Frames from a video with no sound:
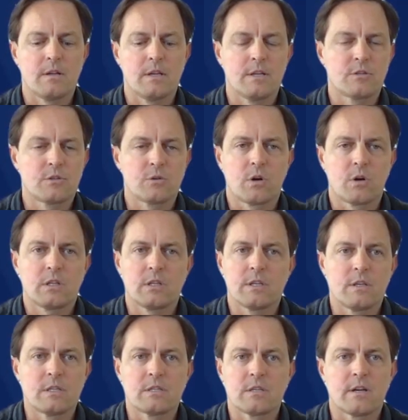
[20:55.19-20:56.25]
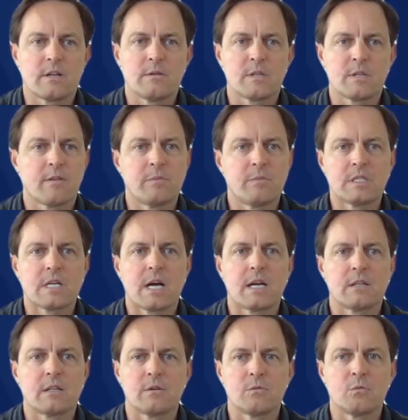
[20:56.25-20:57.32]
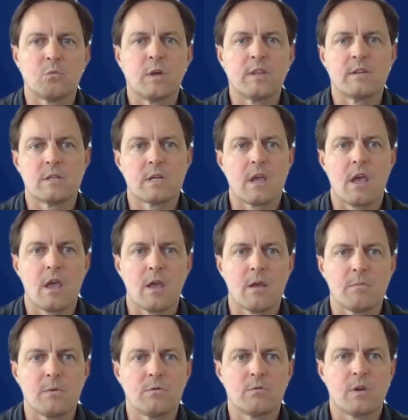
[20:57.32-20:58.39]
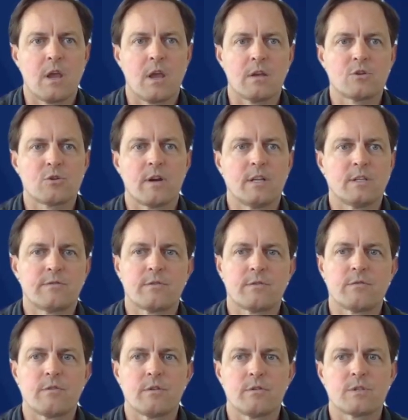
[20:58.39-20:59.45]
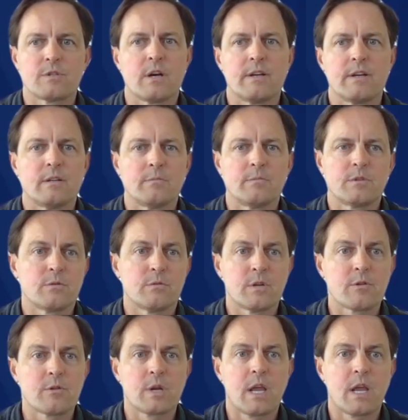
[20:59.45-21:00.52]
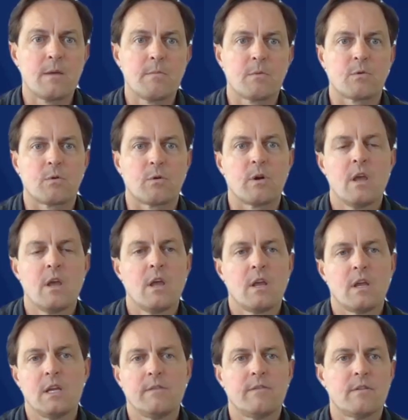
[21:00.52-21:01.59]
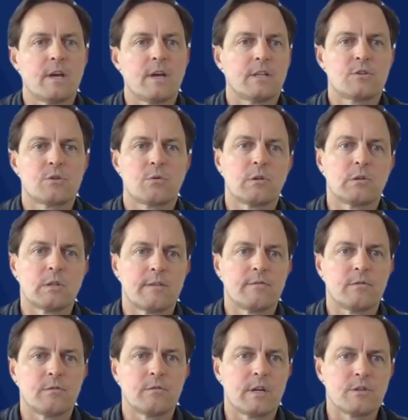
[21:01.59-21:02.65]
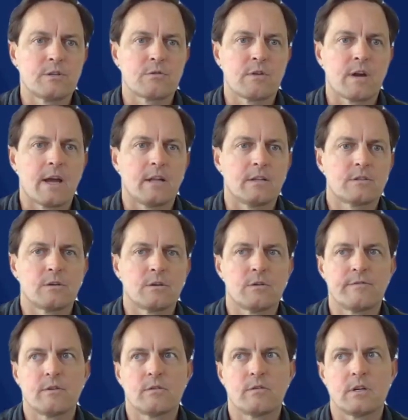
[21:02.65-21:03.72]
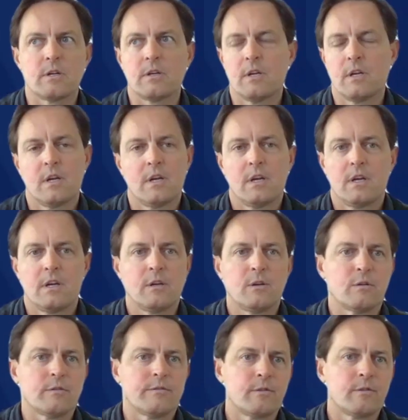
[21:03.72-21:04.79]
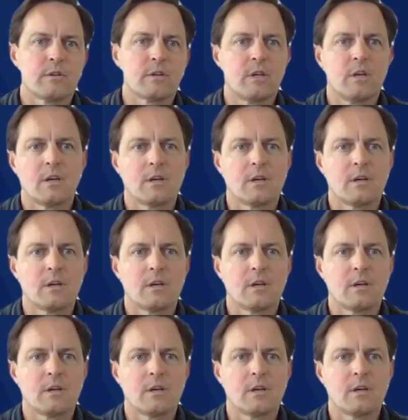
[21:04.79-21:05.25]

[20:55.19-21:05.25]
Historically, these items have been siloed within the game. You can't transfer those items to another game or even that sort of level that you're at. So if you're if you're the king